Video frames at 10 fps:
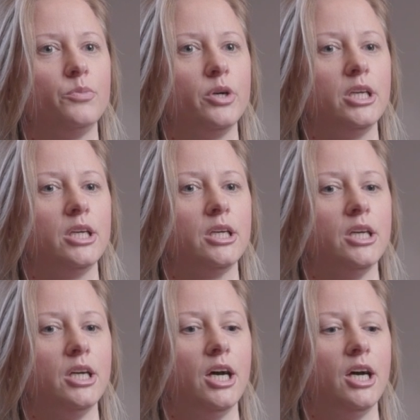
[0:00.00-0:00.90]
bringing
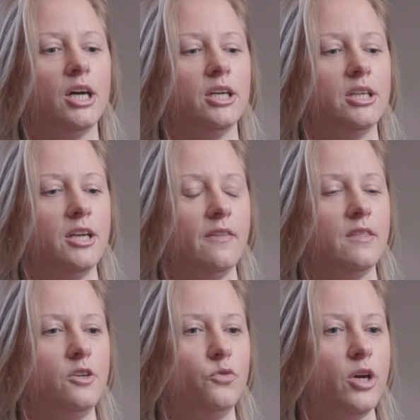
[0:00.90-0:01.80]
uh,
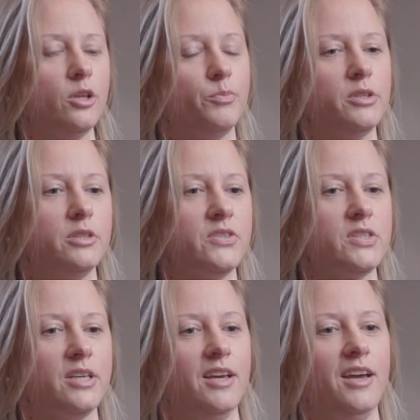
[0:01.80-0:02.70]
the developers